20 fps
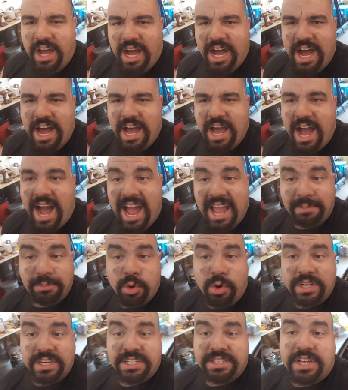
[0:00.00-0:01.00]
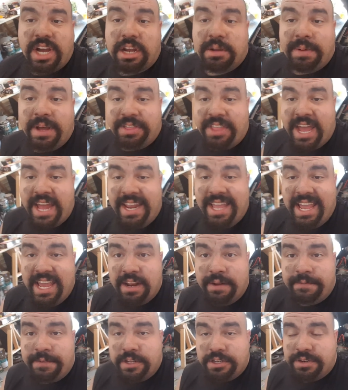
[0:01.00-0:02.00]
I'm going to talk about that
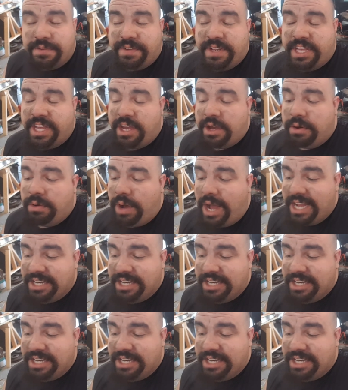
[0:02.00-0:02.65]
in a future video.